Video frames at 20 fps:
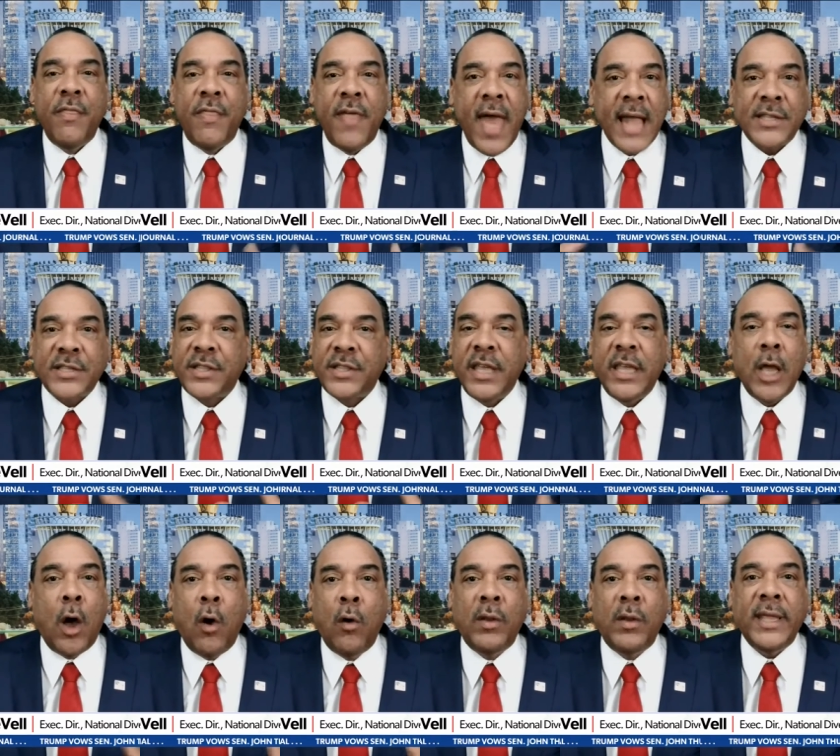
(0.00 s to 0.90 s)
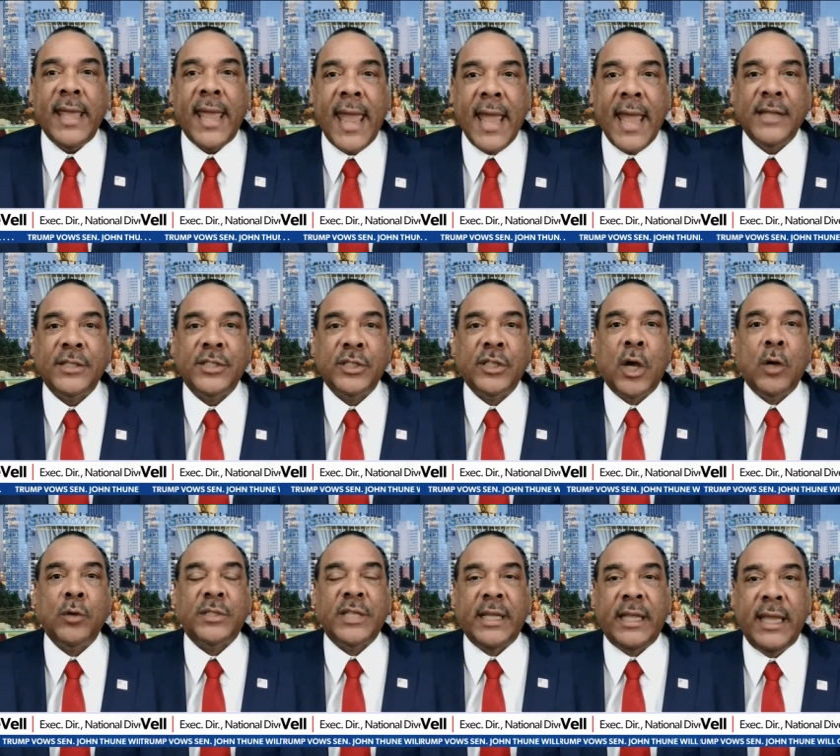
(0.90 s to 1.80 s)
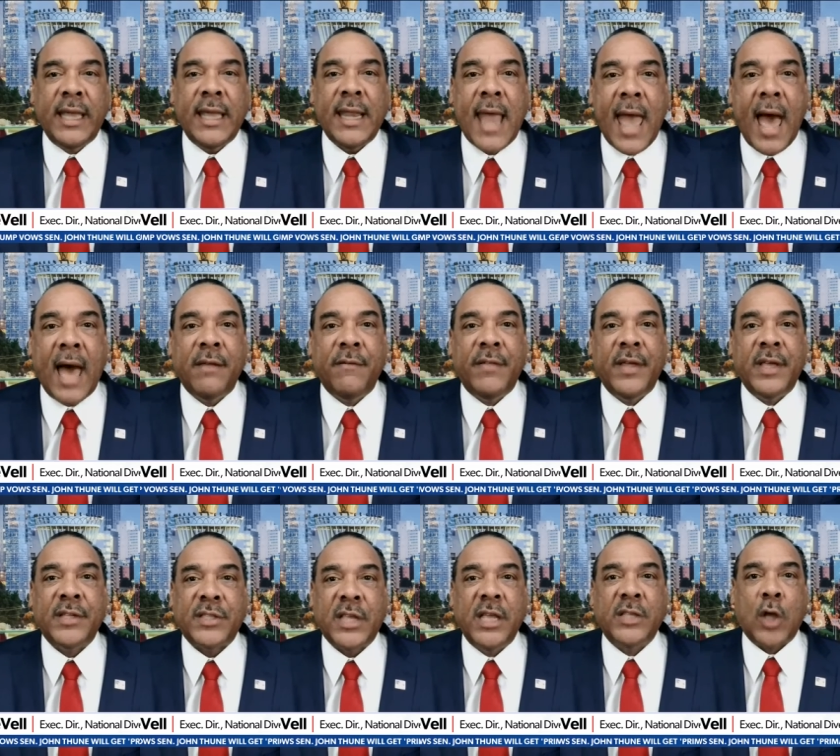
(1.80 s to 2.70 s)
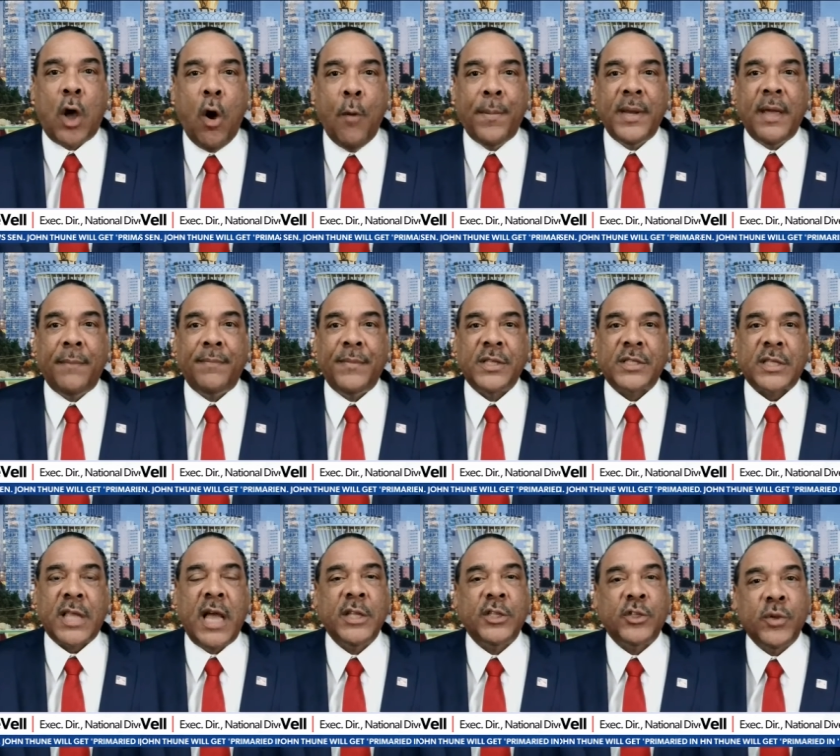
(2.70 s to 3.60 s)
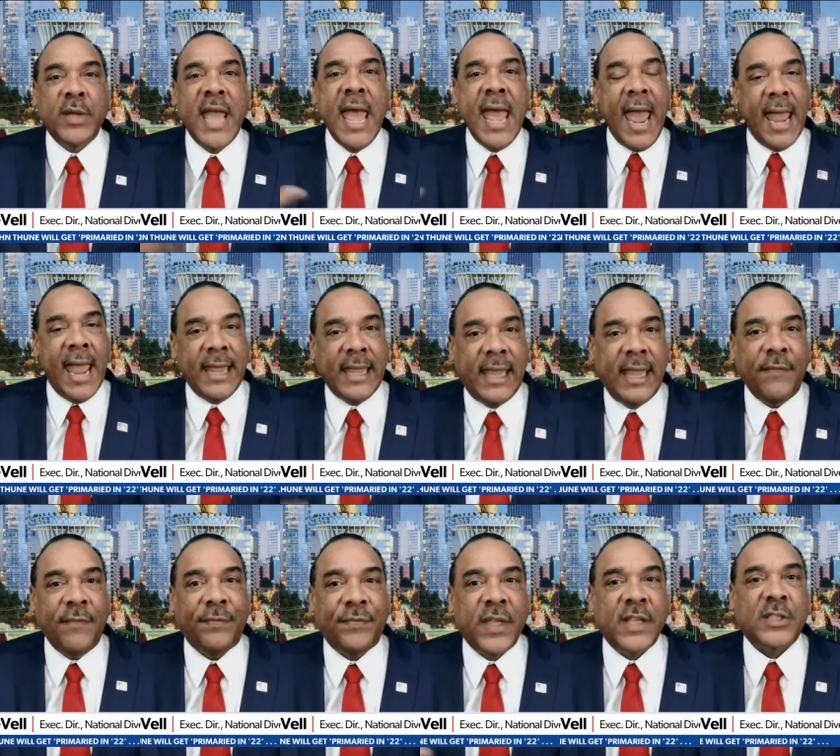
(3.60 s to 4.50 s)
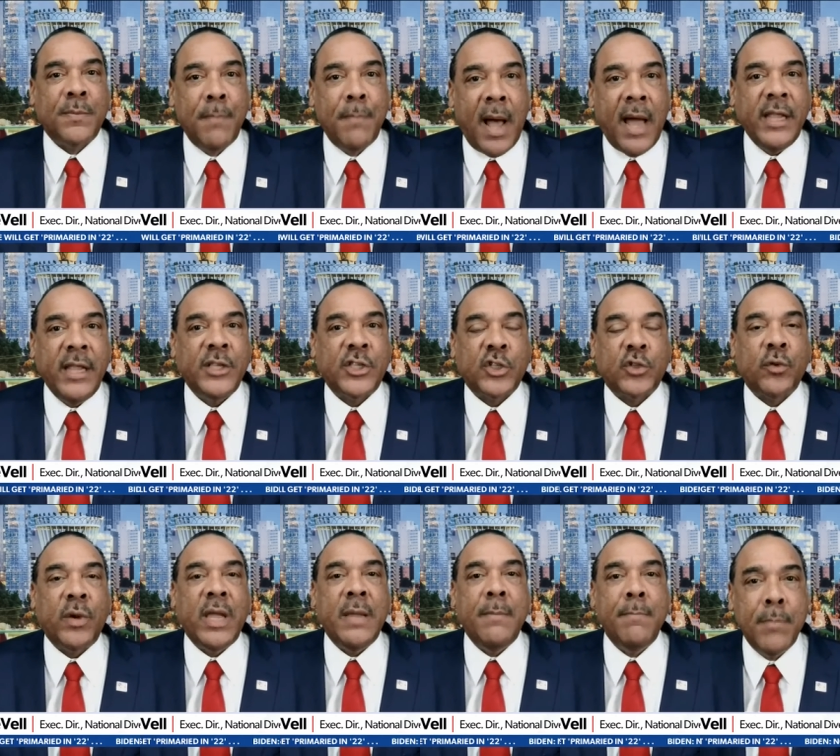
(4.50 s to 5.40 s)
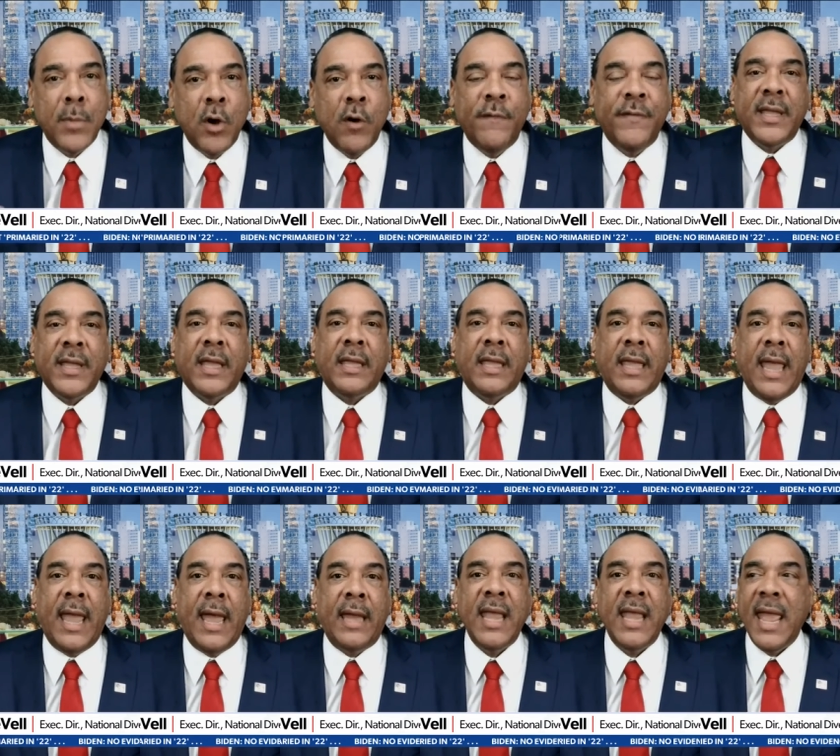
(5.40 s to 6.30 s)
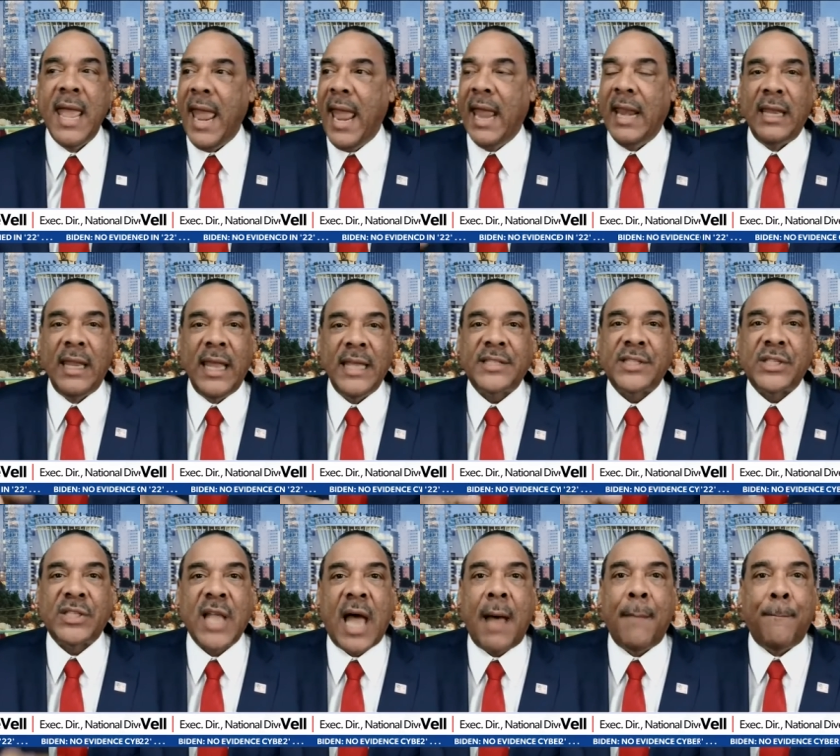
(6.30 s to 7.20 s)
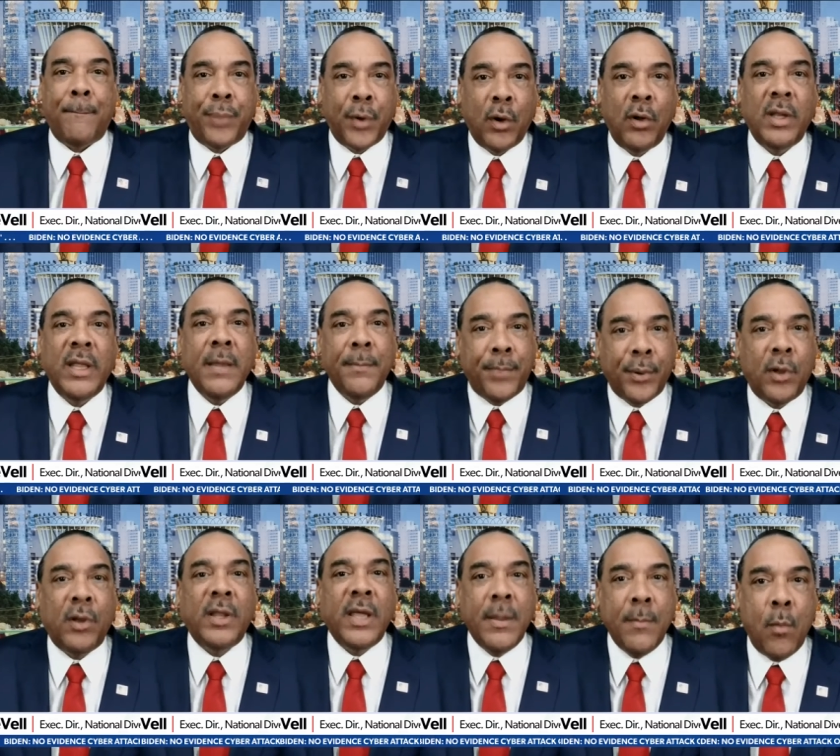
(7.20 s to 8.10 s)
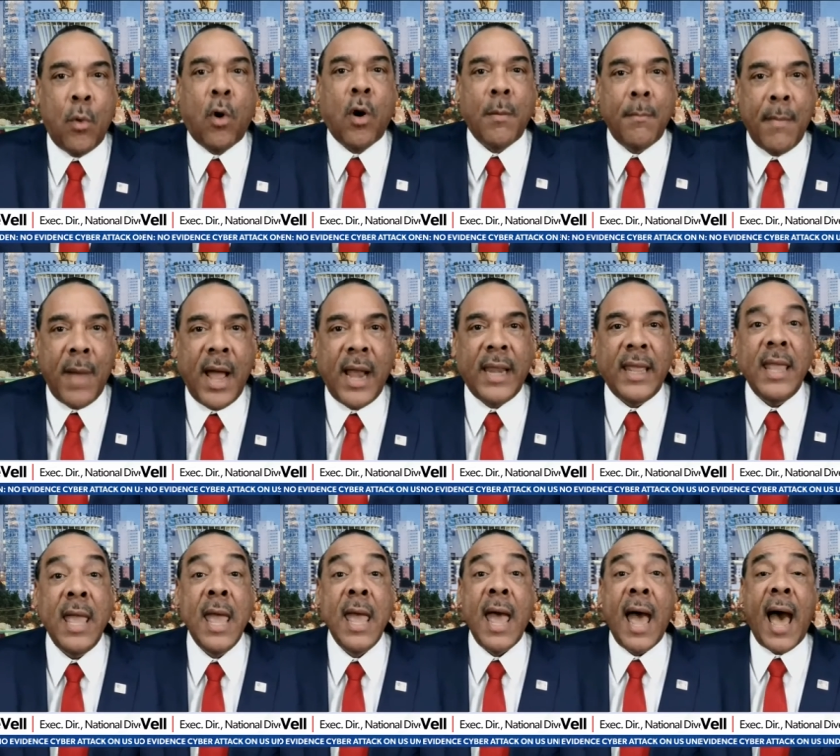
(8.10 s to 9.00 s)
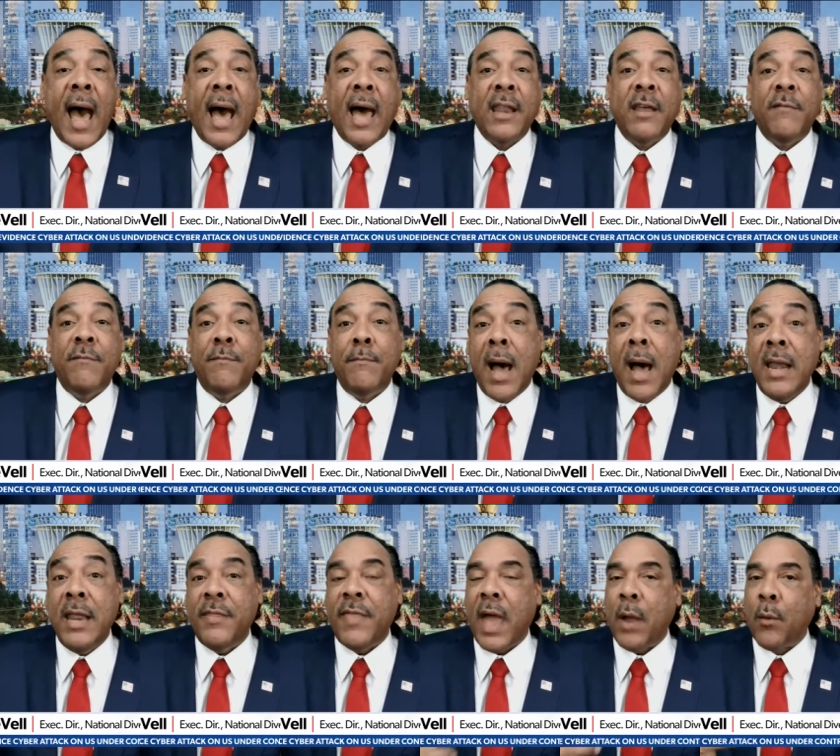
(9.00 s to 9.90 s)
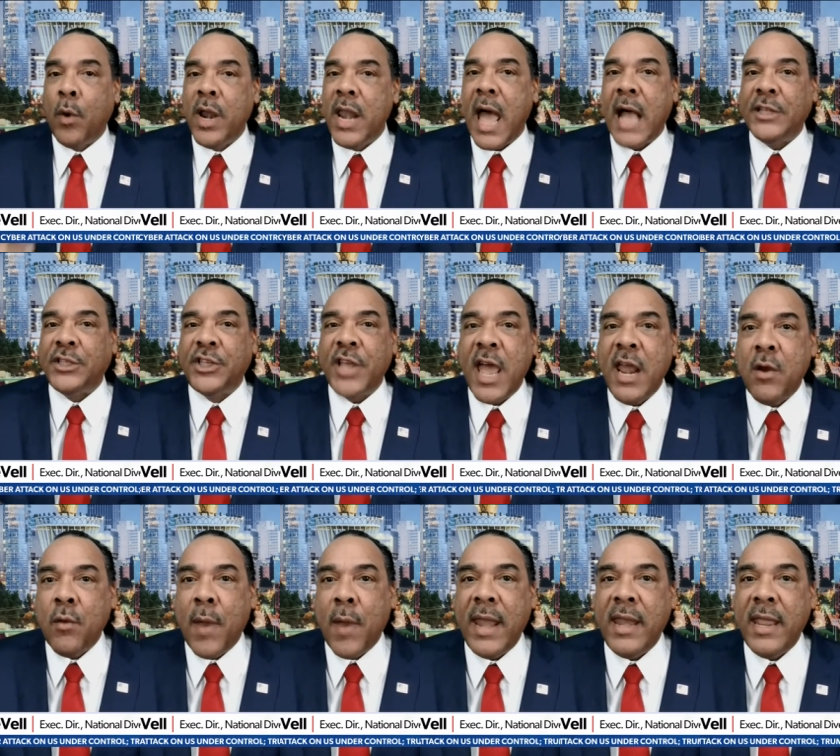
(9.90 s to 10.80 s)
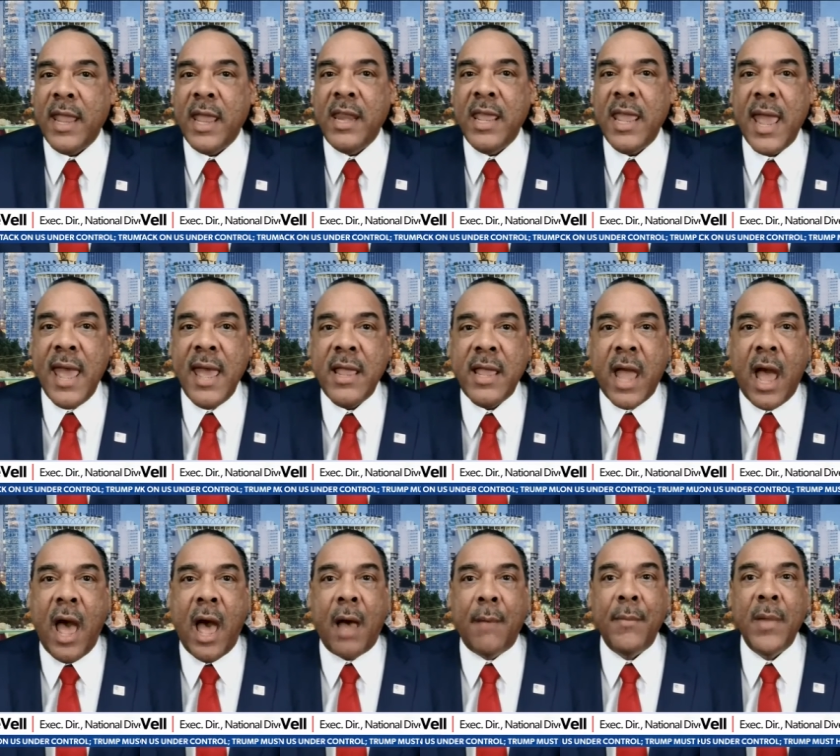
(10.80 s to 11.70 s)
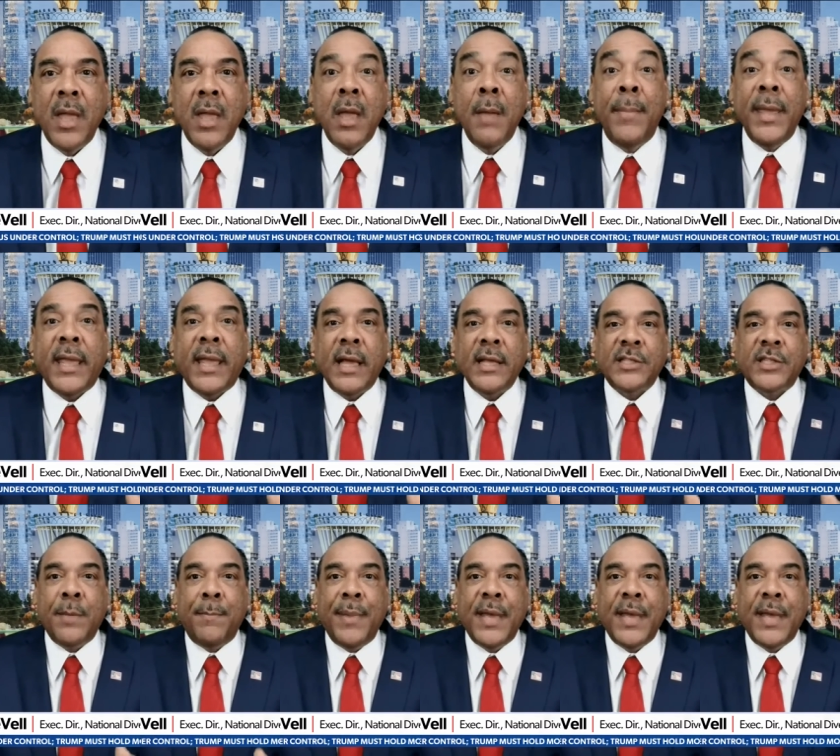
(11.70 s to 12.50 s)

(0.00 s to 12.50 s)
That's the only antidote to get out of this is open up this country and get this money stream moving again. And let's stop pulling, pulling more money out of money that we're not generating any income because the